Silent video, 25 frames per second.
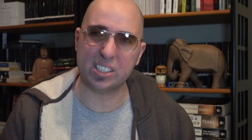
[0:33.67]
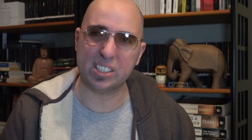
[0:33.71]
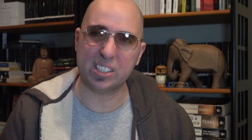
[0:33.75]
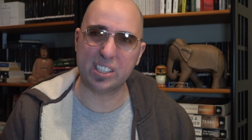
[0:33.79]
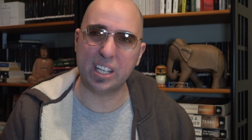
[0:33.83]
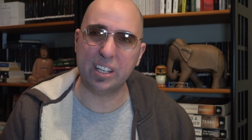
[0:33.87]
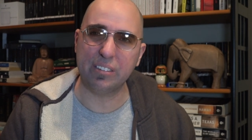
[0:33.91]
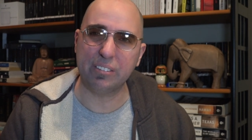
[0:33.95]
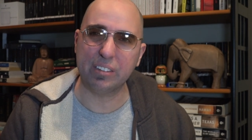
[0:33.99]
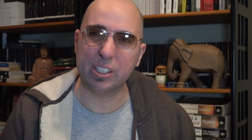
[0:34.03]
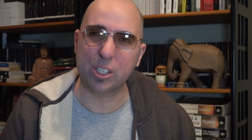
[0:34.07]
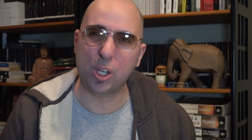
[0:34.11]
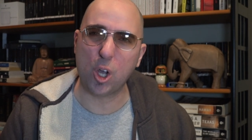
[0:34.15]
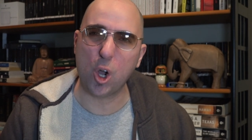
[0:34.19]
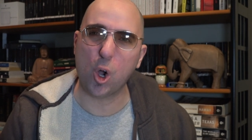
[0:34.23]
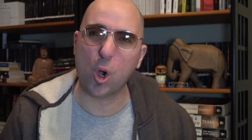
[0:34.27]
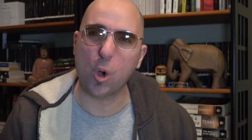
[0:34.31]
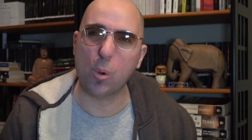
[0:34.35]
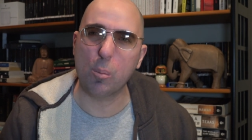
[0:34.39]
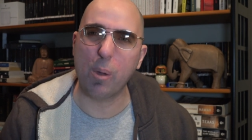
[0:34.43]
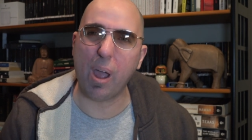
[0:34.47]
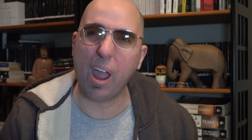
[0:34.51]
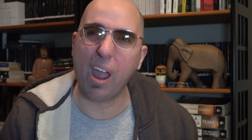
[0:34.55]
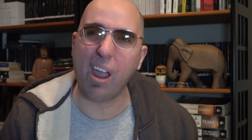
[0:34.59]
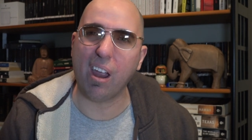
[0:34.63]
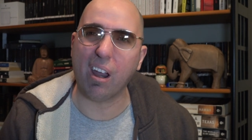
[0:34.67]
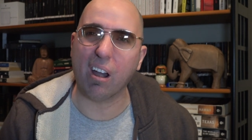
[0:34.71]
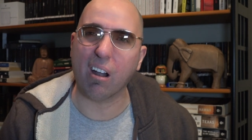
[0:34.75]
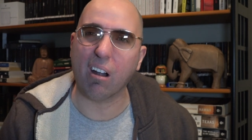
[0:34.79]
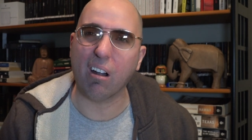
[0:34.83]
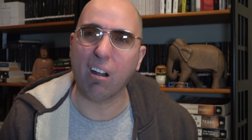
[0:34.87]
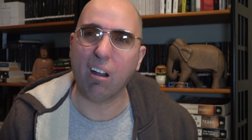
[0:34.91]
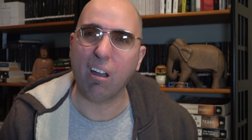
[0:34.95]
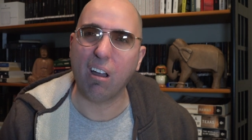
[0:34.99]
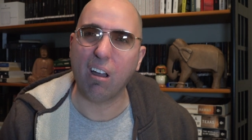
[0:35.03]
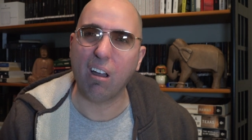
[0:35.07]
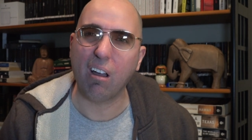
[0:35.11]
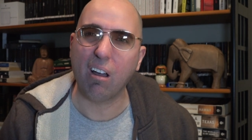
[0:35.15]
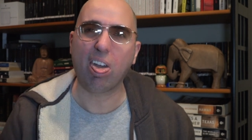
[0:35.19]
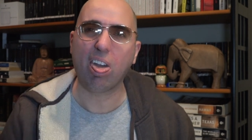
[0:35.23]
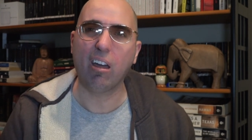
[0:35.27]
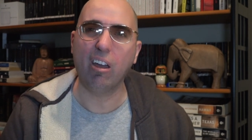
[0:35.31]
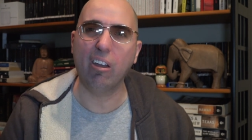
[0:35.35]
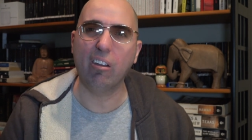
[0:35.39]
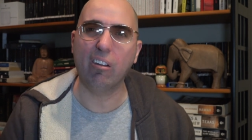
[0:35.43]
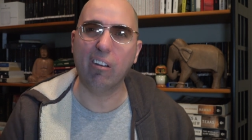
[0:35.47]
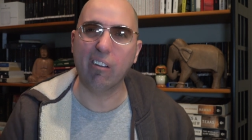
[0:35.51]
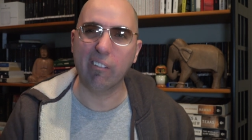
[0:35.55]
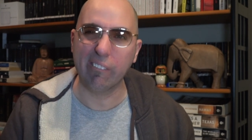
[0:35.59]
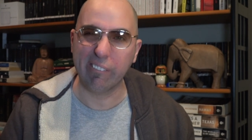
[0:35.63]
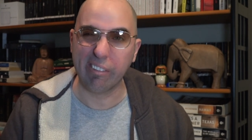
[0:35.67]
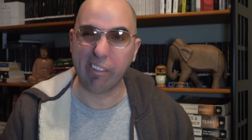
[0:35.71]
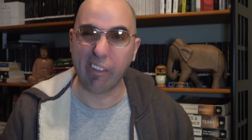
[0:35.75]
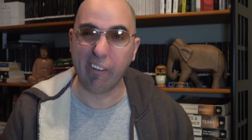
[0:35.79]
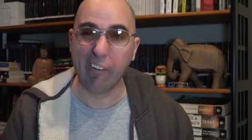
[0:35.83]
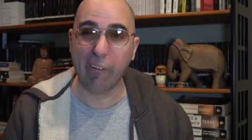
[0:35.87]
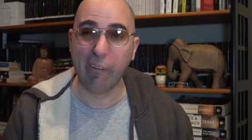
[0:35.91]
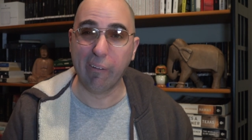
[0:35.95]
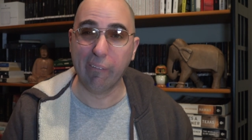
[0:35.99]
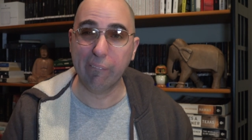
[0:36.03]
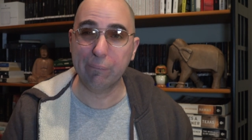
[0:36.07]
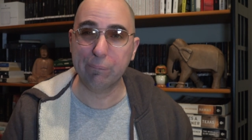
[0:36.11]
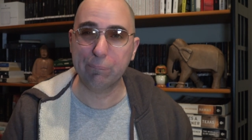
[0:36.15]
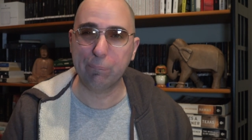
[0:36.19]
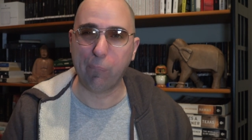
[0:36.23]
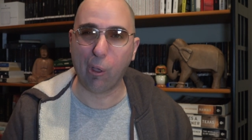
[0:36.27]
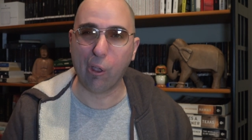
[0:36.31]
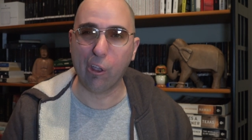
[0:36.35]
Stephen Colbert. Alright.